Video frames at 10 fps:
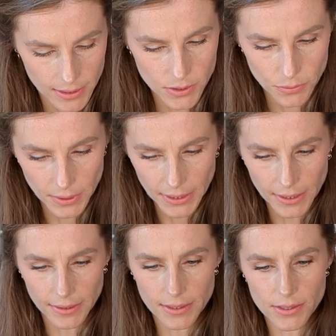It's really
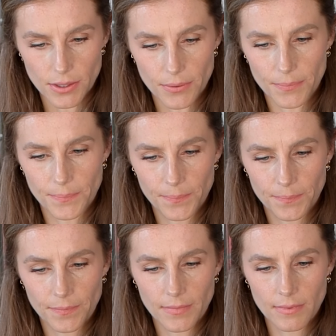good. So
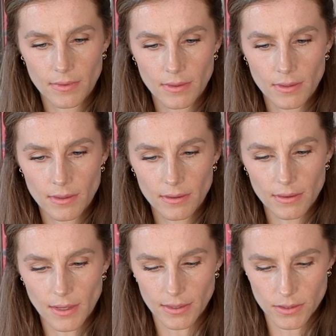
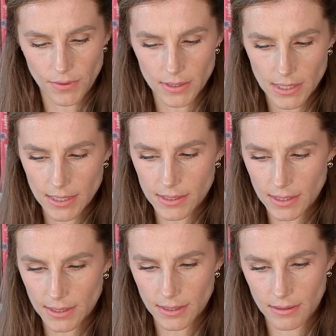That's
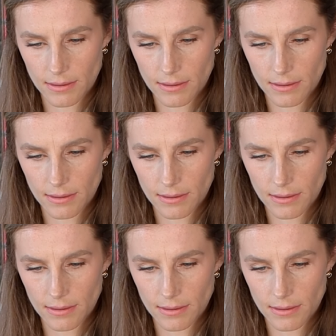fantastic.